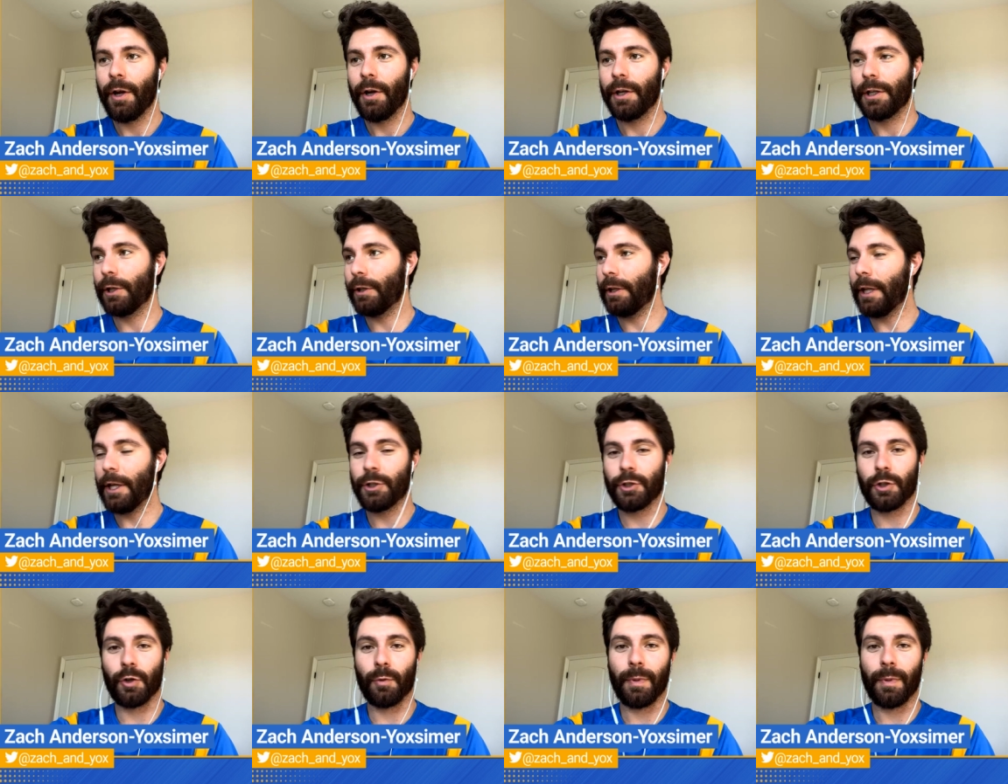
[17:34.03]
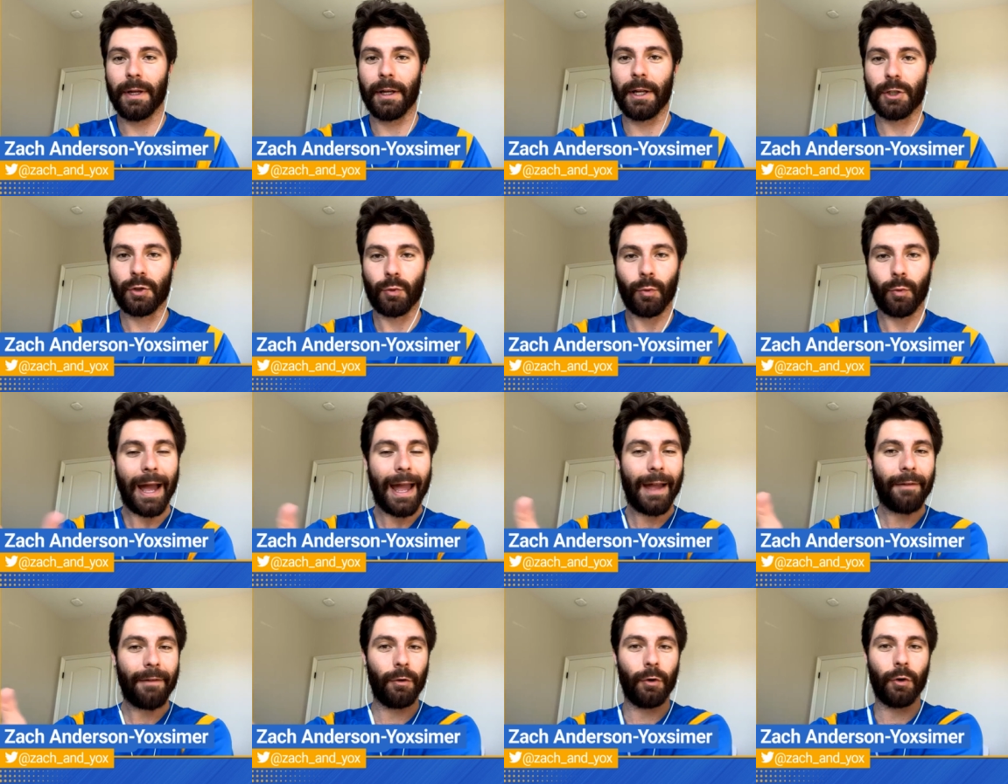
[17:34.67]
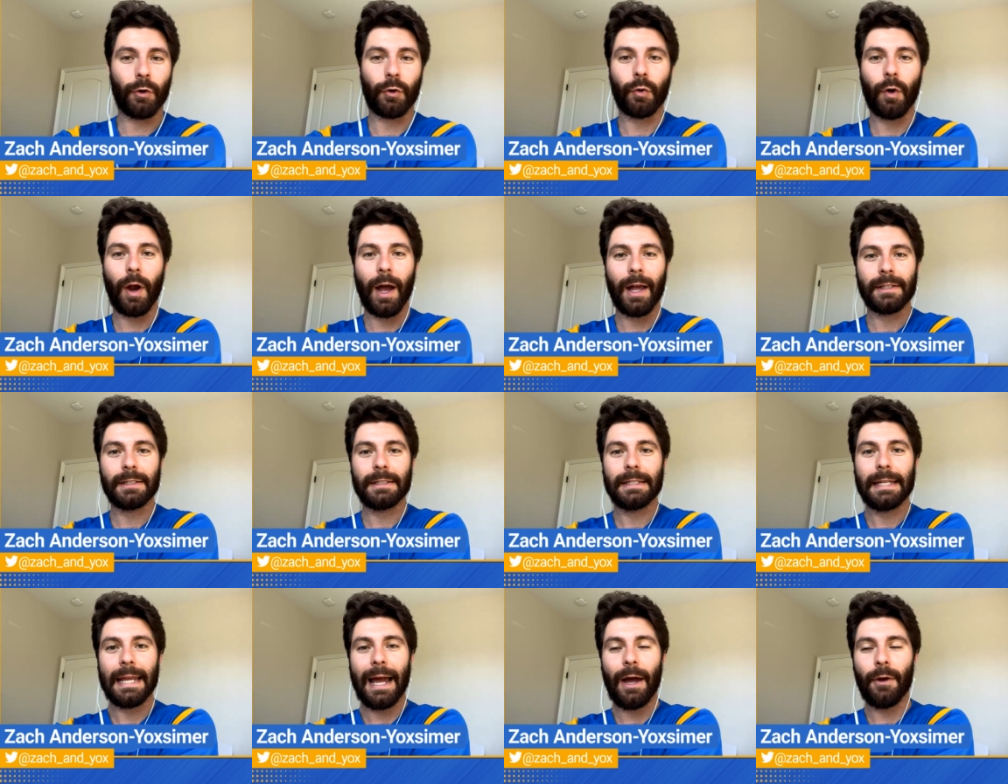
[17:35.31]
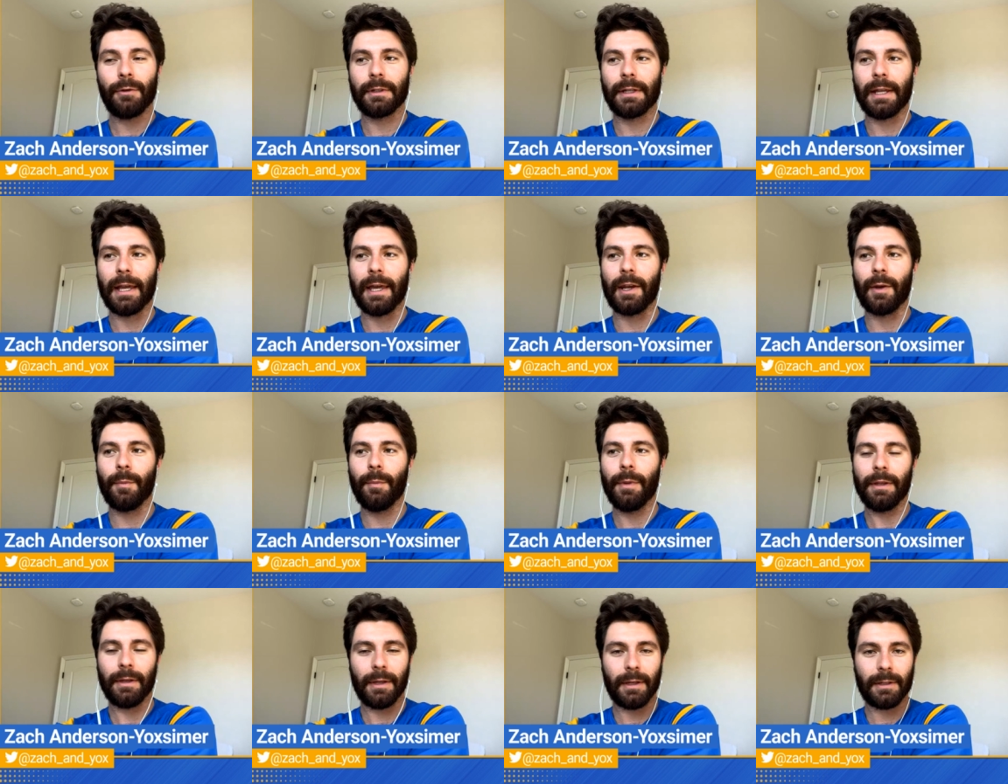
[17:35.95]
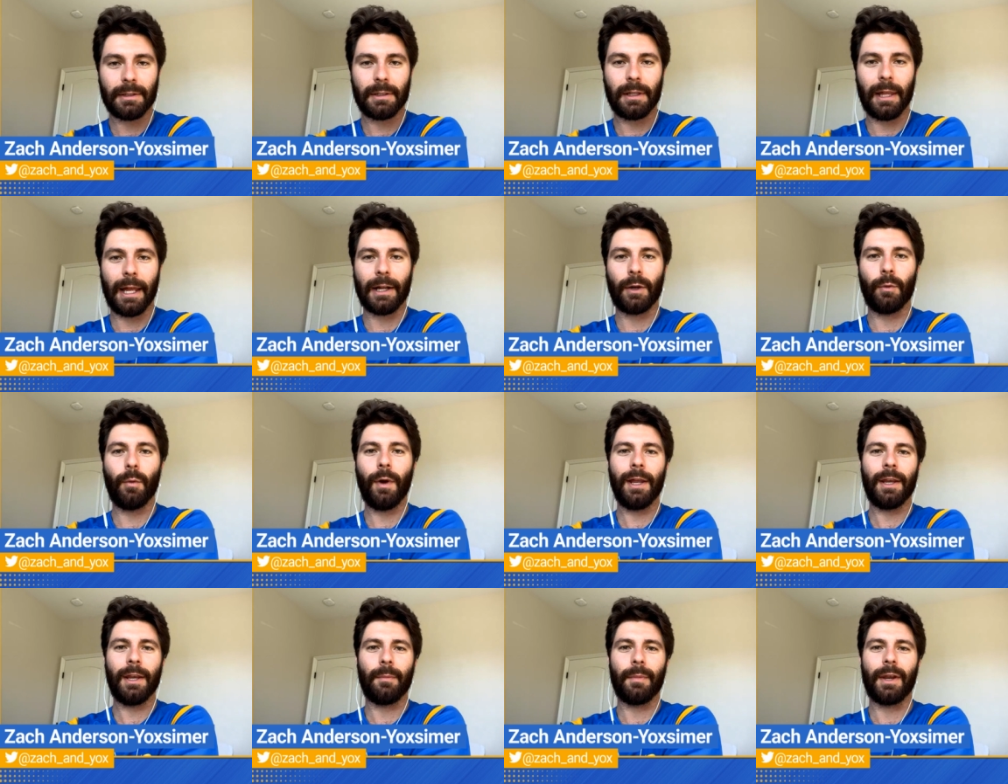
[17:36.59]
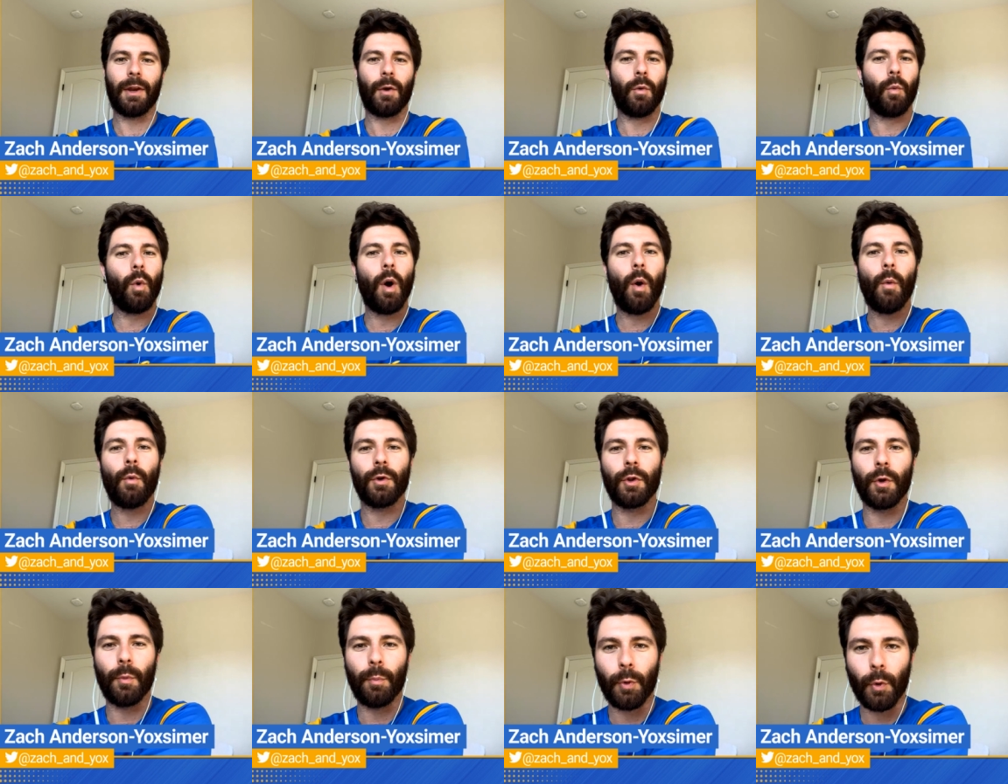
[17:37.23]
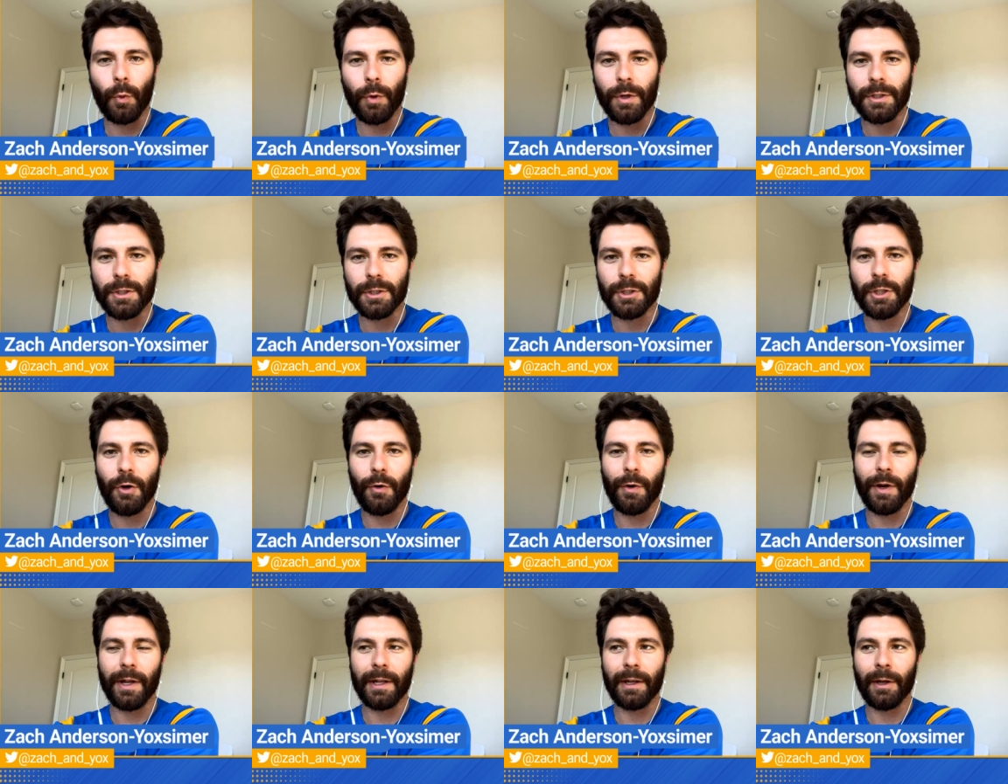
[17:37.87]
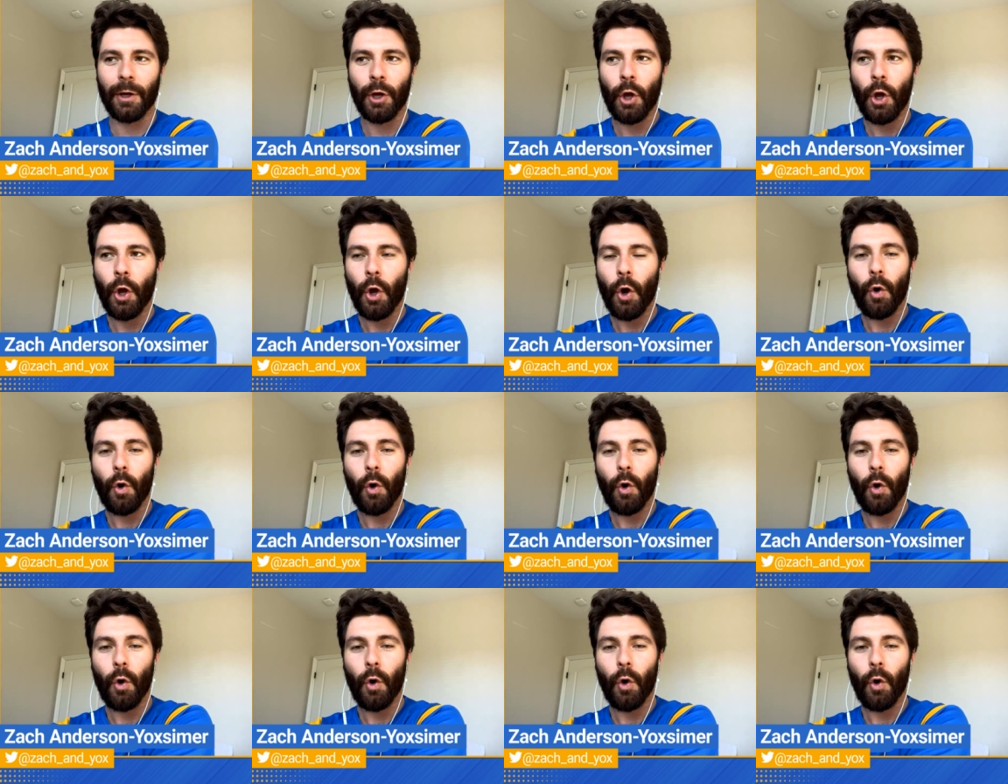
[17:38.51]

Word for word: you let your biggest rival across town get him. And it's like, wait a minute, what were the Bruins doing?